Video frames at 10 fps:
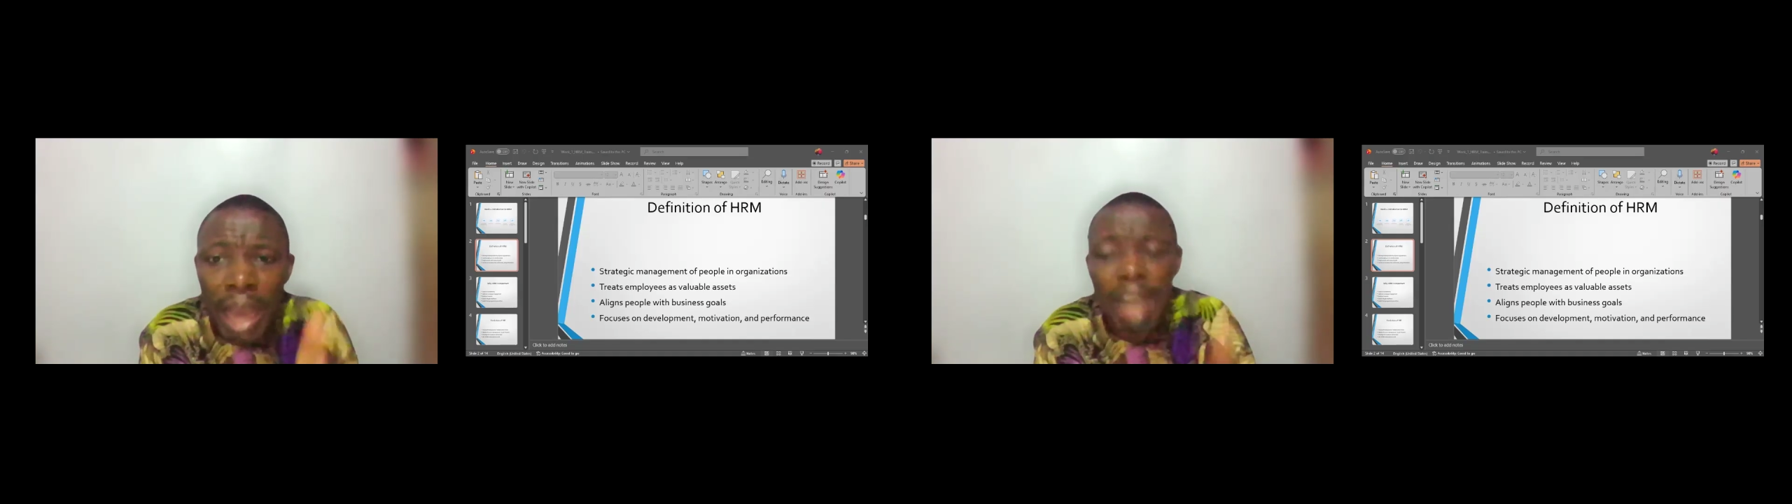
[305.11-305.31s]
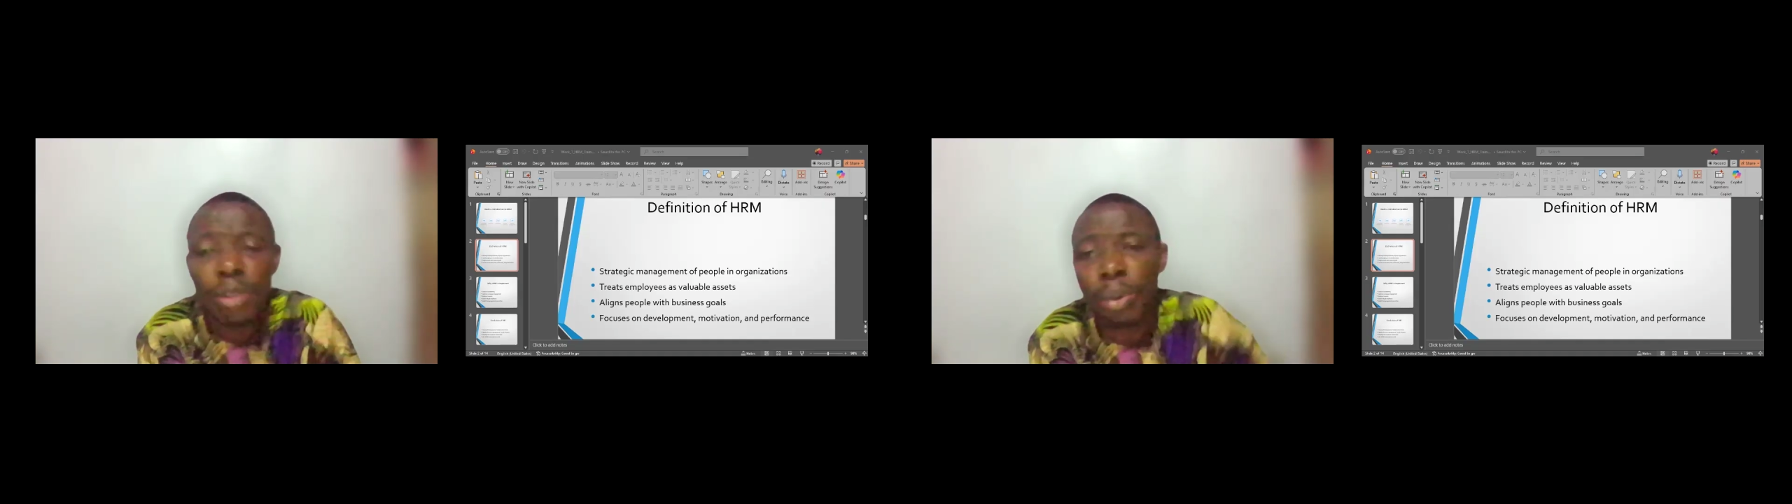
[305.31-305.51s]

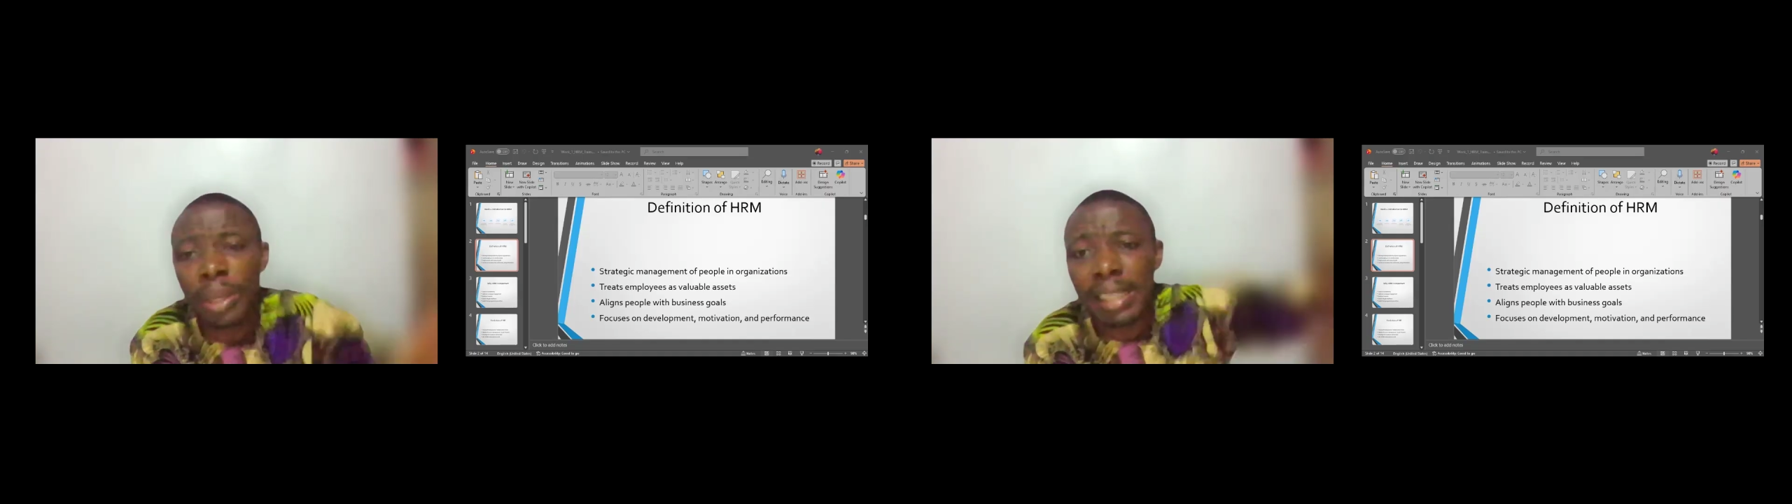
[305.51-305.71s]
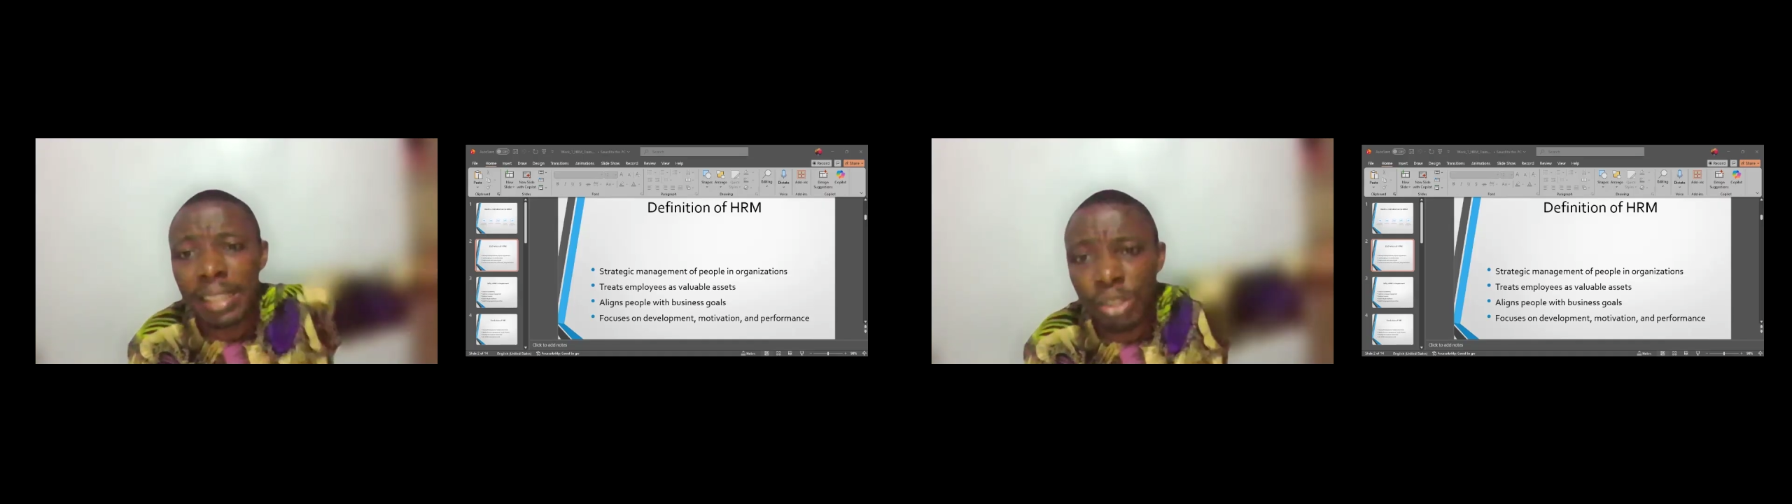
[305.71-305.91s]
How do we
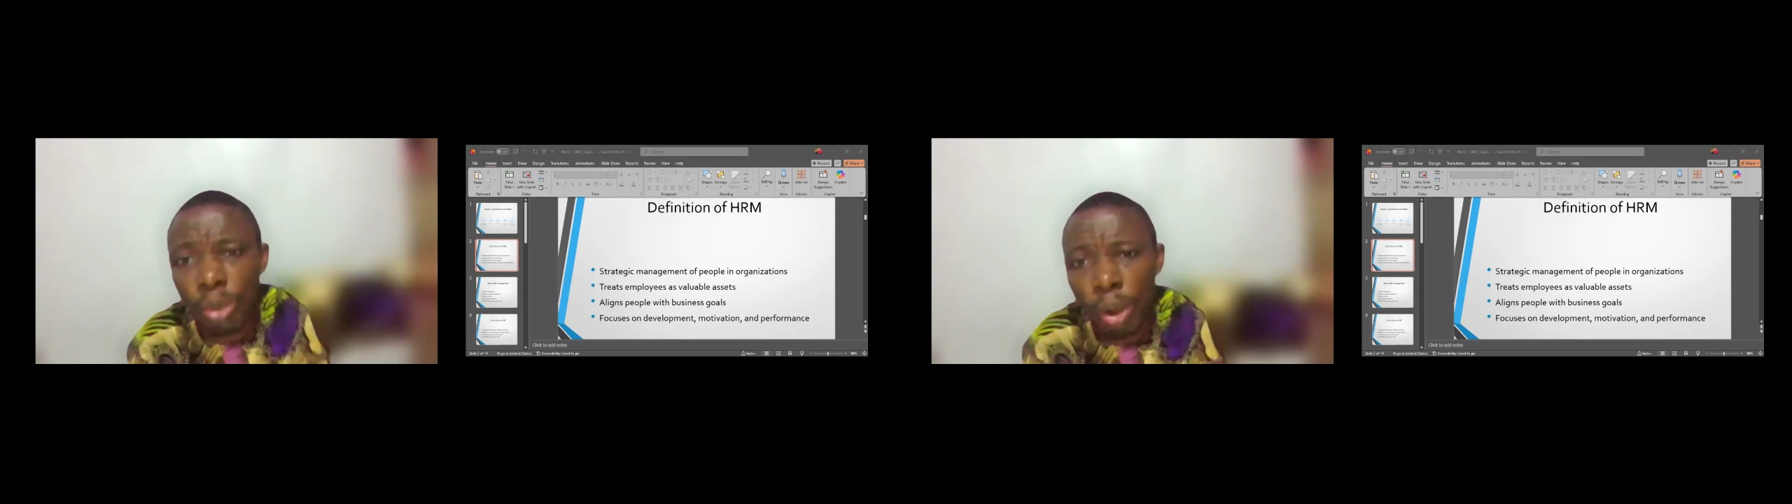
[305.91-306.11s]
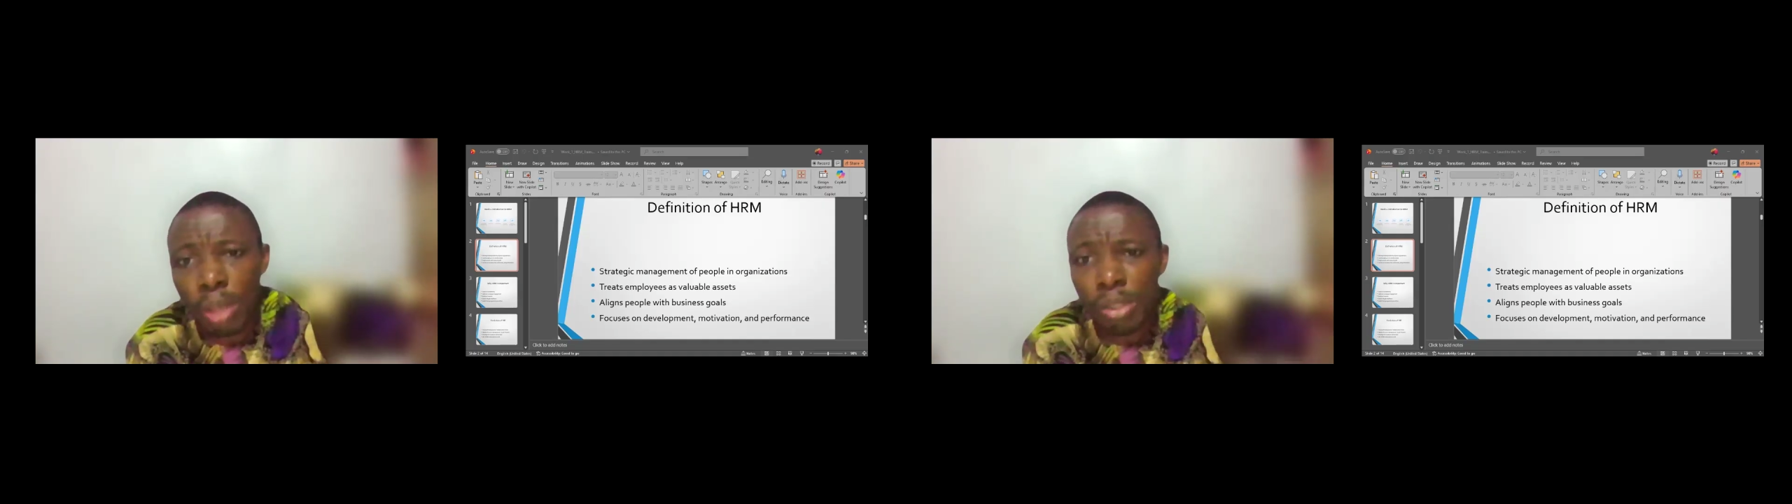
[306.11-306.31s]
get it to
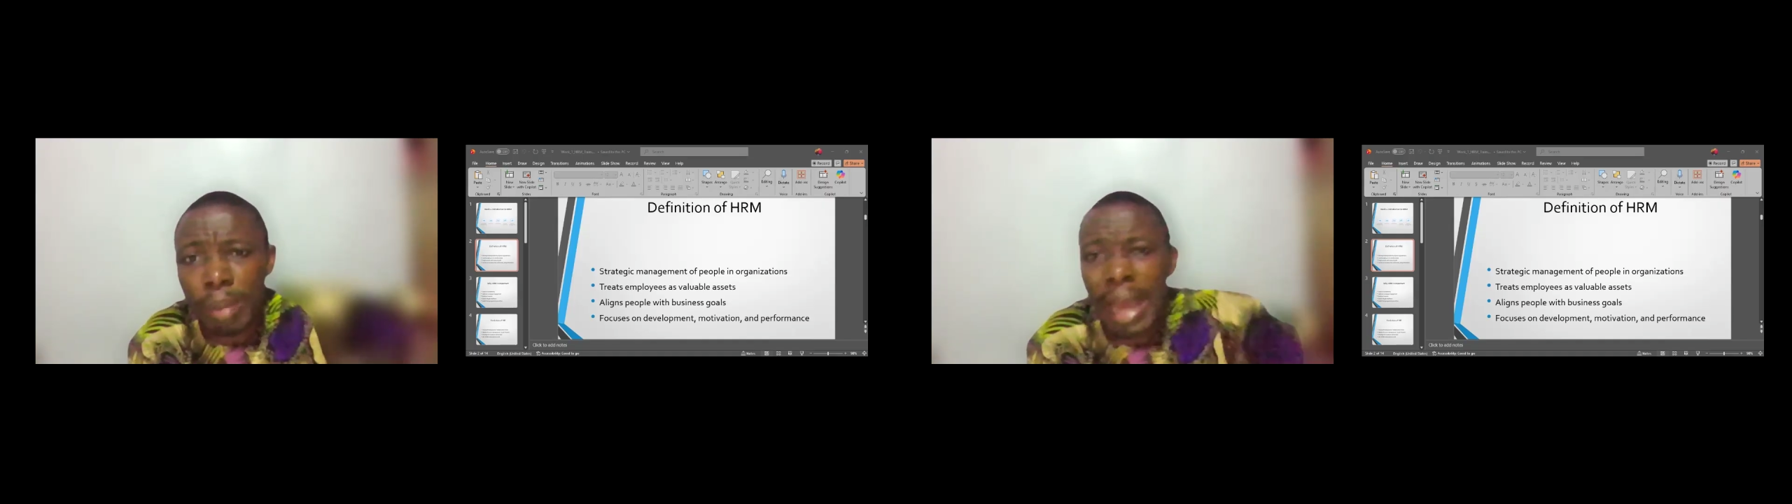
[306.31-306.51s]
consumer?